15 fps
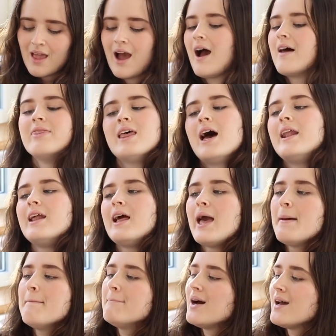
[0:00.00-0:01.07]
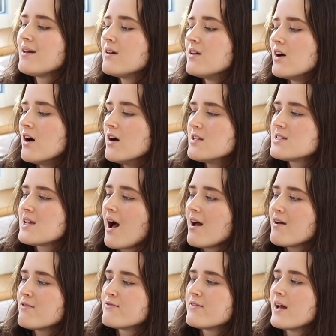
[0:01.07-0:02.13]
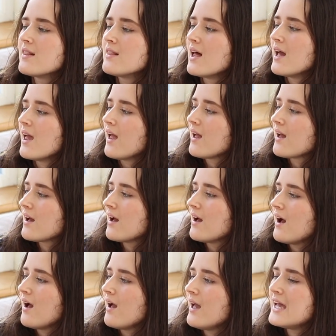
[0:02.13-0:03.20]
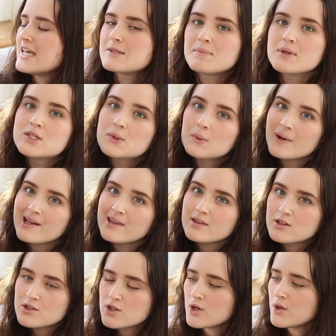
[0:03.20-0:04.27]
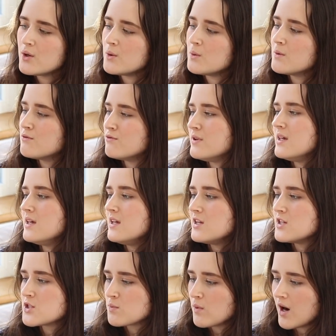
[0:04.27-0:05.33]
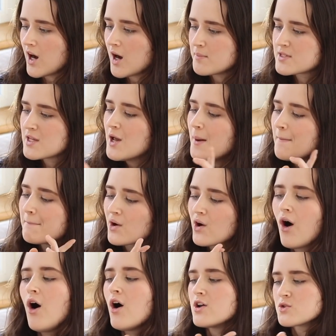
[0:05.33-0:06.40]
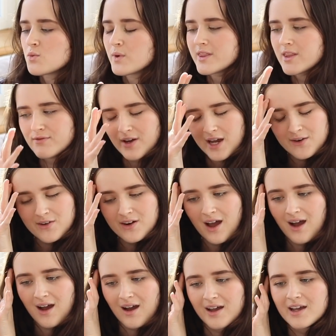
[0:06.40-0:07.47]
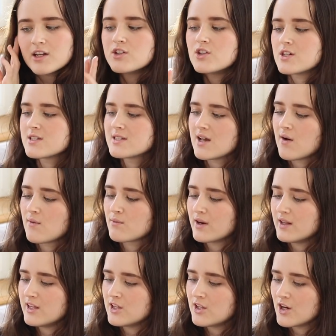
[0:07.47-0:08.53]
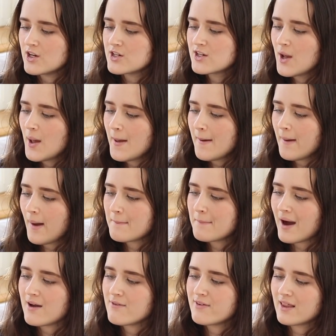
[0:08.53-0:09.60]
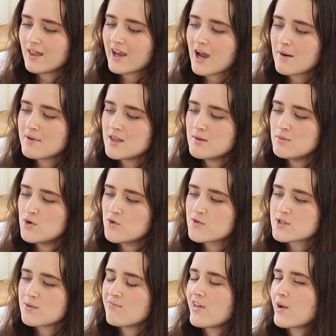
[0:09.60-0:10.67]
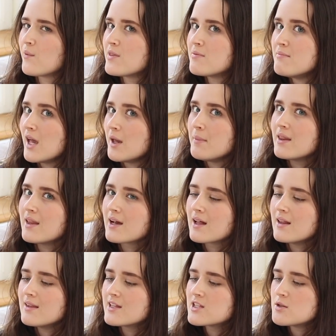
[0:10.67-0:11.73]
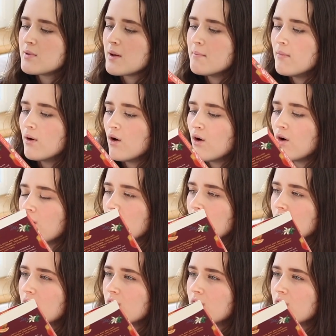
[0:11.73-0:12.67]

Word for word: And then in my gut, I feel like it's between the two V.E. Schwabs because With the Fire on High does sound really good, but I feel like I'm in the mood for something with maybe like a little bit more